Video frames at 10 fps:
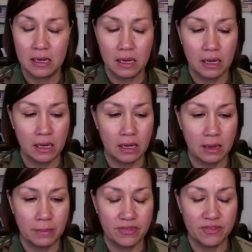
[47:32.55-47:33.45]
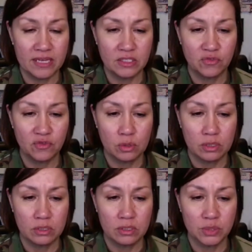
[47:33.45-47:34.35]
Thanks
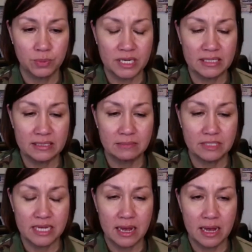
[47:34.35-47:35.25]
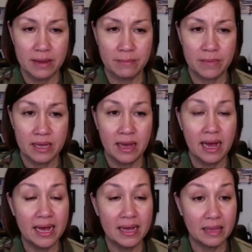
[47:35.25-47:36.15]
for spending some time
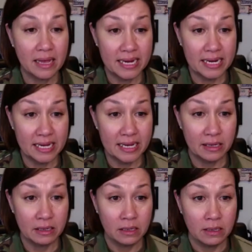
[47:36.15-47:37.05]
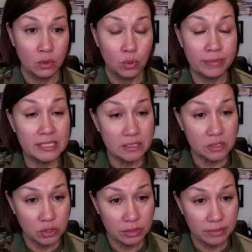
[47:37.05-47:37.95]
highlighting Women's
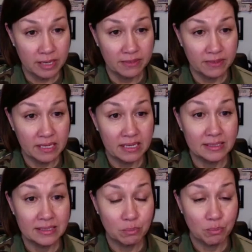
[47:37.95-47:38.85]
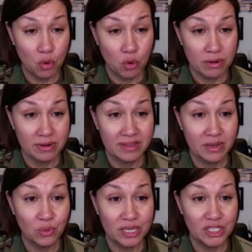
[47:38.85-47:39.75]
History Month. It is important
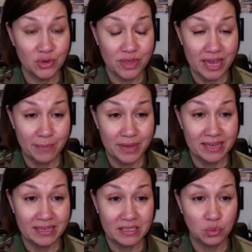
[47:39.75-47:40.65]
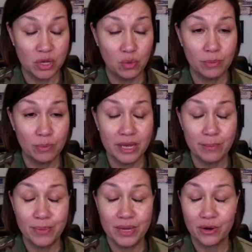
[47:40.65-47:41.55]
that we do that, because we will be
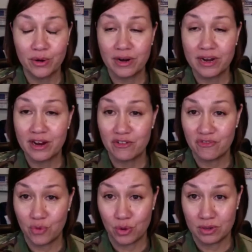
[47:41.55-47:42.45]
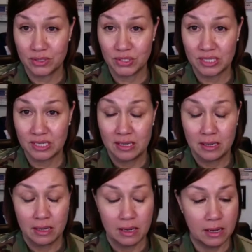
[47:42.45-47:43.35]
a better Air Force
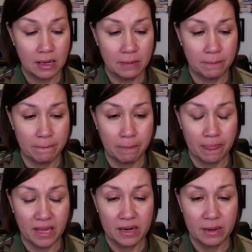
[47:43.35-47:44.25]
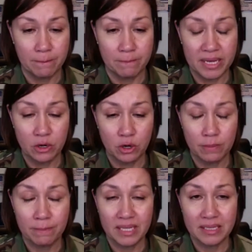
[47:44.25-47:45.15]
and a better
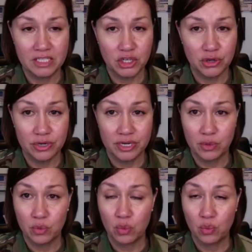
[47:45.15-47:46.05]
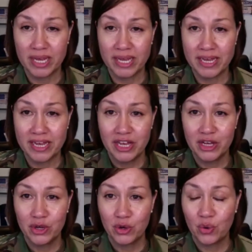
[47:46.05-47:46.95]
military when we
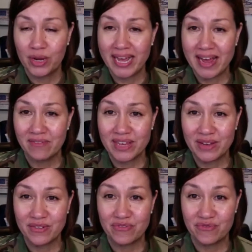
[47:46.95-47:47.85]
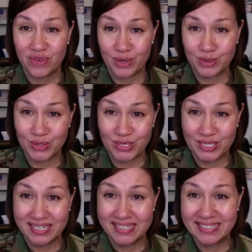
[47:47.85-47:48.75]
quit having firsts,
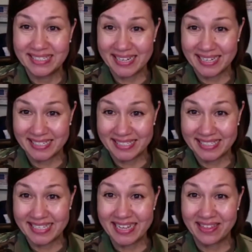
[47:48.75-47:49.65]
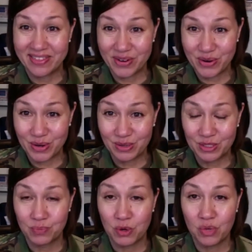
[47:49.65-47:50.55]
seconds, and
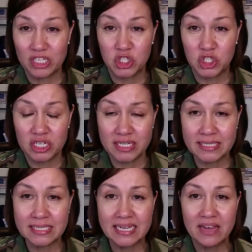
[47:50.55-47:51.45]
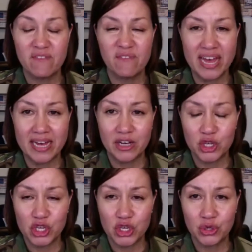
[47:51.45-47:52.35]
thirds, but we just
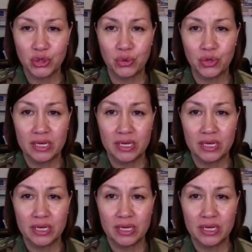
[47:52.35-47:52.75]
value